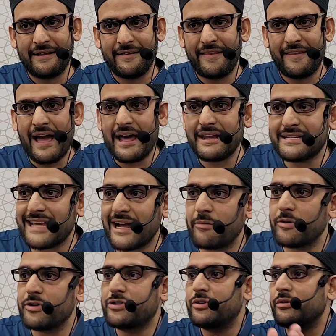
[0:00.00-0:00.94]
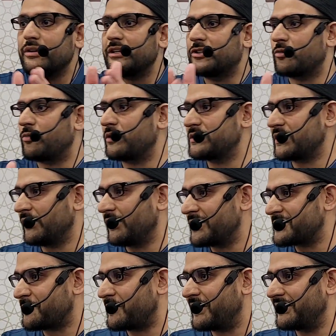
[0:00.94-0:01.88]
That is our duty towards Allah
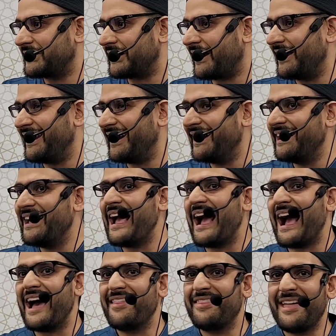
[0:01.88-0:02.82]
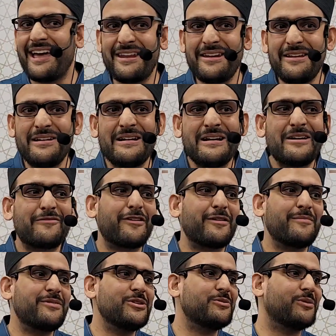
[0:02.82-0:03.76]
subhanahu wa ta'ala. And then
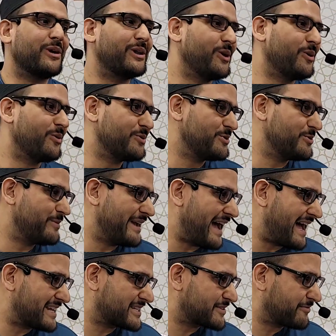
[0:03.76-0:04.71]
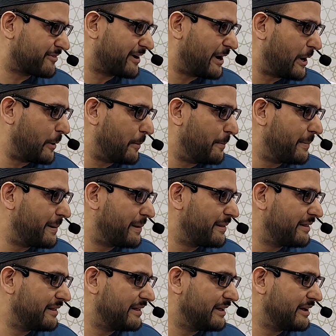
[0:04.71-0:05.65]
from you alone do we ask for help.
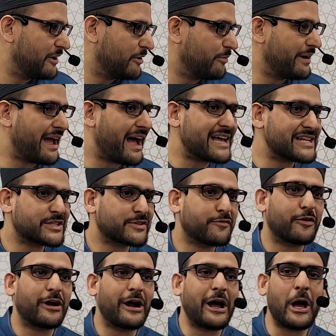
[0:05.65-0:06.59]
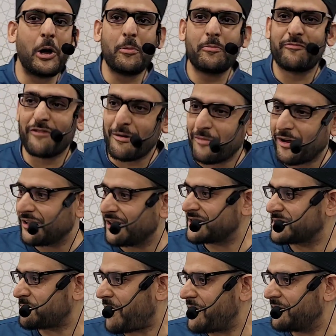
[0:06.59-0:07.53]
We ask for help from Allah
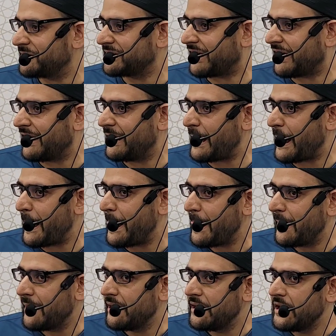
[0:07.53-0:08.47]
subhanahu wa ta'ala.